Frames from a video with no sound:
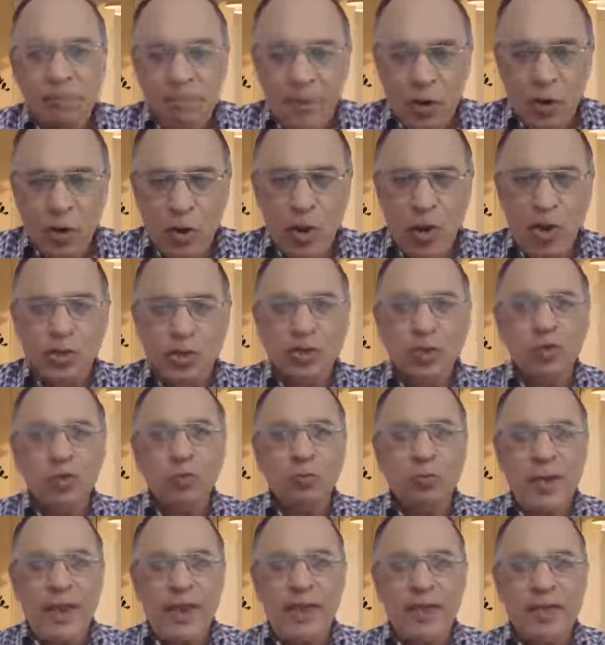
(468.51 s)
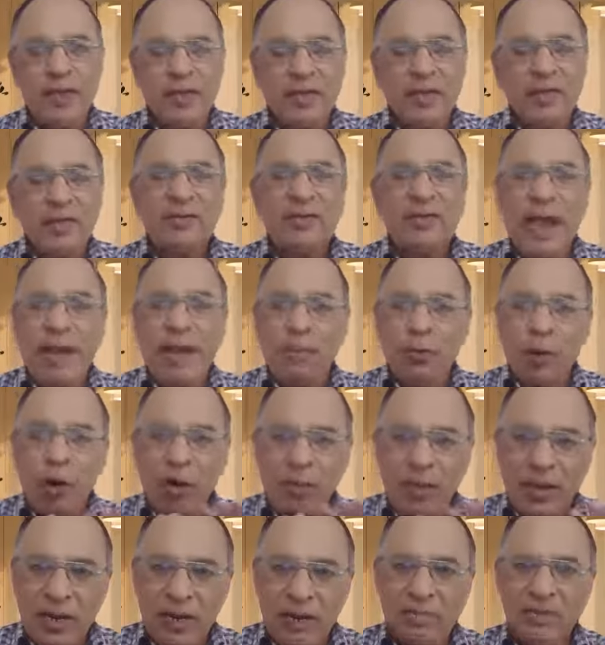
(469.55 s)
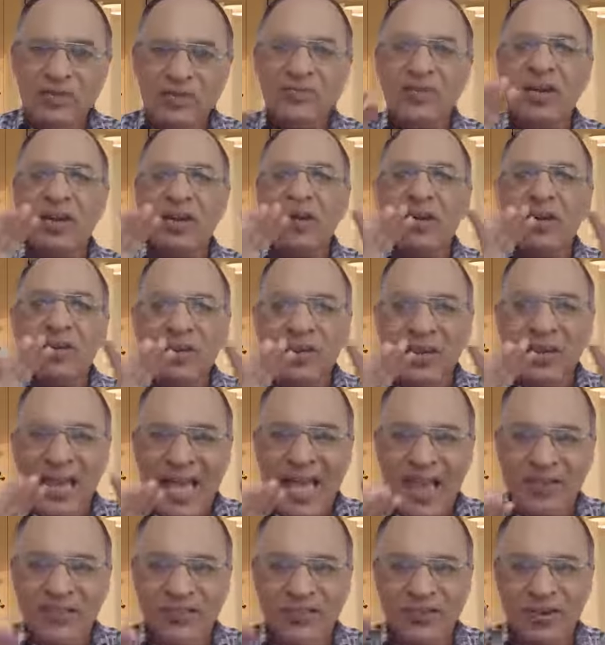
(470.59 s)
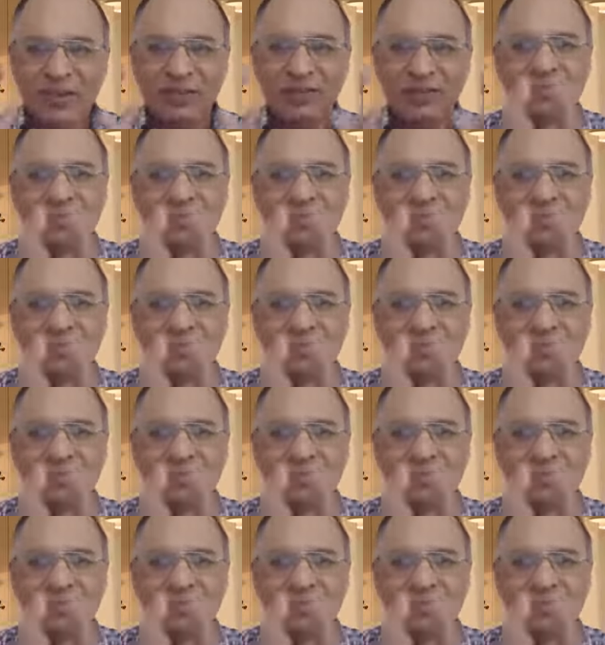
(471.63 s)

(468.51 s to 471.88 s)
because to make the abdominal muscle relaxed.